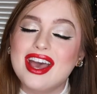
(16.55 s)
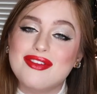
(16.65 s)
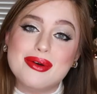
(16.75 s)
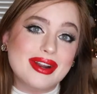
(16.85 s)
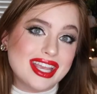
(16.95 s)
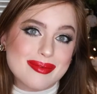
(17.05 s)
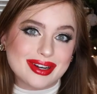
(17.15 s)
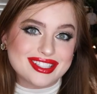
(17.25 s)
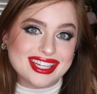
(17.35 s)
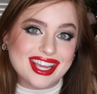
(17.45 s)
yeah, if you want to
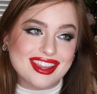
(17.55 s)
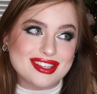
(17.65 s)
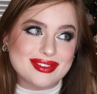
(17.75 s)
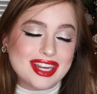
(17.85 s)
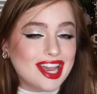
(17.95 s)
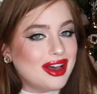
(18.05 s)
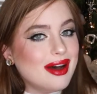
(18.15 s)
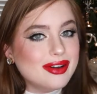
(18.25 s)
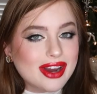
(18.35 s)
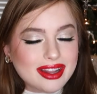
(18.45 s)
keep watching this video,
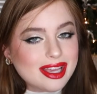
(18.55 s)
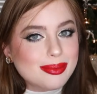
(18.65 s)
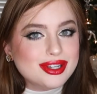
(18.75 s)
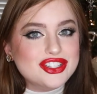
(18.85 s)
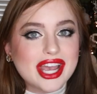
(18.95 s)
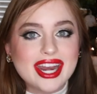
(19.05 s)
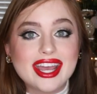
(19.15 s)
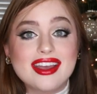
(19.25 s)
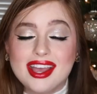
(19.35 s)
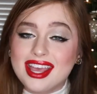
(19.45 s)
I would greatly appreciate
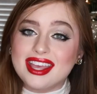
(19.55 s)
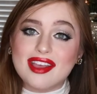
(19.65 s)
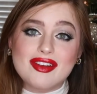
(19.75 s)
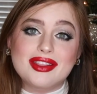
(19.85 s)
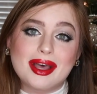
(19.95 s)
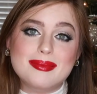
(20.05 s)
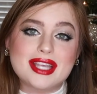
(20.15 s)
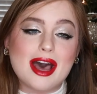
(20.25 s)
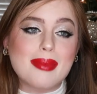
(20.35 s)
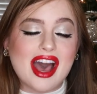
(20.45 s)
it. Give it a
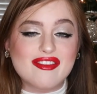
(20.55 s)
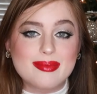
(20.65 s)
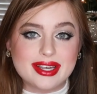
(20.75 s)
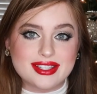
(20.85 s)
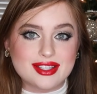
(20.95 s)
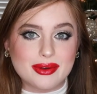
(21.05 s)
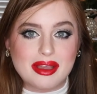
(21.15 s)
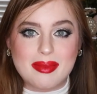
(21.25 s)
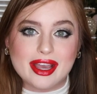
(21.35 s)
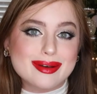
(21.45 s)
thumbs up. I've missed
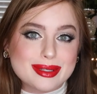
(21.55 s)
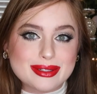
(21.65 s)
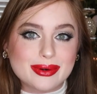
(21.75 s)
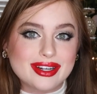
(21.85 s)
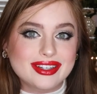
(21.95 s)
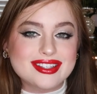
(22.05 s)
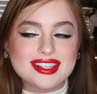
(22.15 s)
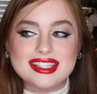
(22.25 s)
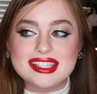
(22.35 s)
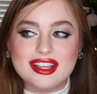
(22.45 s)
doing makeup tutorials.
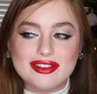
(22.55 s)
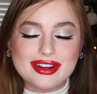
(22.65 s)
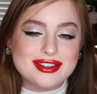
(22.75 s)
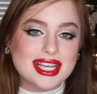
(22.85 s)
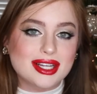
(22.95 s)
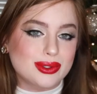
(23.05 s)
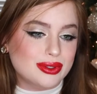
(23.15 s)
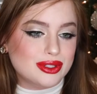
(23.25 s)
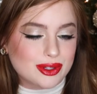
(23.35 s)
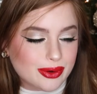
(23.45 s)
This is like the first
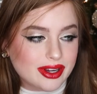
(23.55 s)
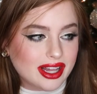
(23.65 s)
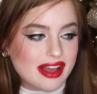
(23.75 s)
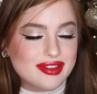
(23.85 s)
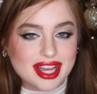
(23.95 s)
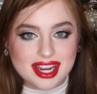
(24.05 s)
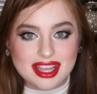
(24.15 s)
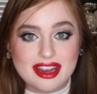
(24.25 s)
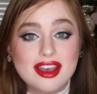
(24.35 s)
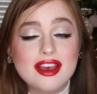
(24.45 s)
actual tutorial I've done
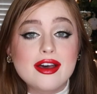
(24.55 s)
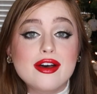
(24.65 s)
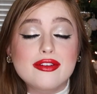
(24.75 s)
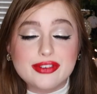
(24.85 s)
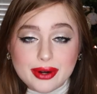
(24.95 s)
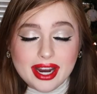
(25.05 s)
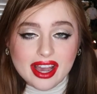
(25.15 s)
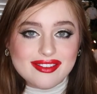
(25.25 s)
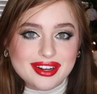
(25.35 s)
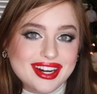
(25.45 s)
in
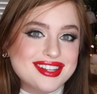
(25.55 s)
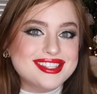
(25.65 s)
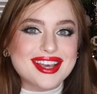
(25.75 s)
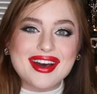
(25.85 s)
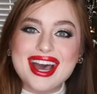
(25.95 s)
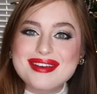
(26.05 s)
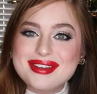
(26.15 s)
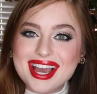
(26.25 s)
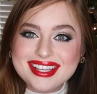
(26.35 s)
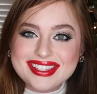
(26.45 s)
forever. So I
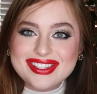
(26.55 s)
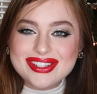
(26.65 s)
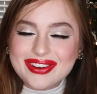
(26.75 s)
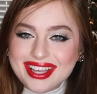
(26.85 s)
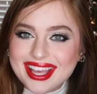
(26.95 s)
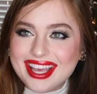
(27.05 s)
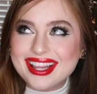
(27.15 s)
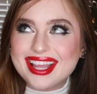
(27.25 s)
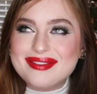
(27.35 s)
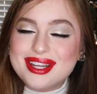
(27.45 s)
hope you guys enjoy it
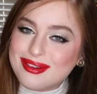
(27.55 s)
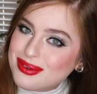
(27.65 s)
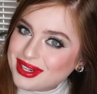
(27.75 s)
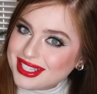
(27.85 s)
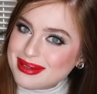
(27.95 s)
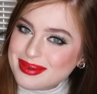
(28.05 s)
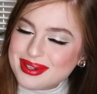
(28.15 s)
and let me know if you want to see